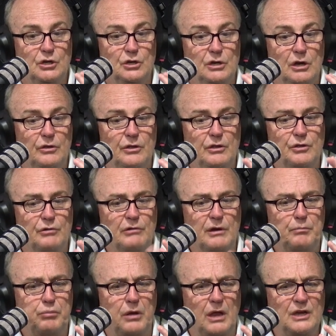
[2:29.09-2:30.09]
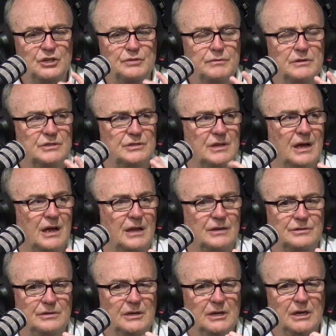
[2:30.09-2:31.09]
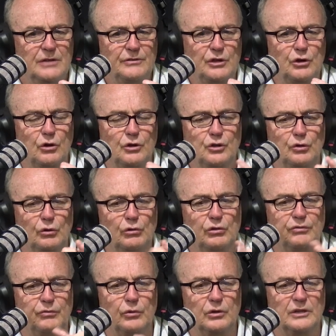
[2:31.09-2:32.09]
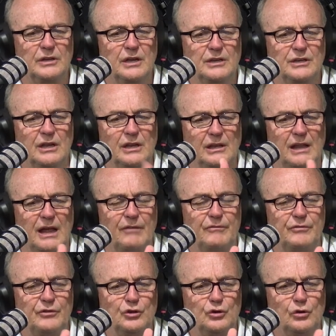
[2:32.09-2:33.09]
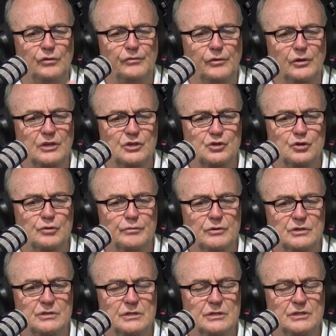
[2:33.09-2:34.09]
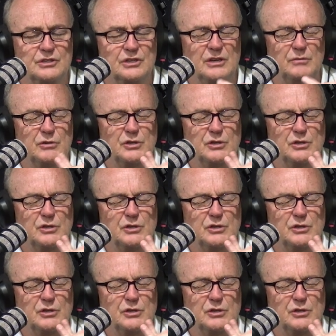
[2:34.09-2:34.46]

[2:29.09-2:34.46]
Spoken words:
the replacements they're not youthful, and you love youthful exuberance in the team,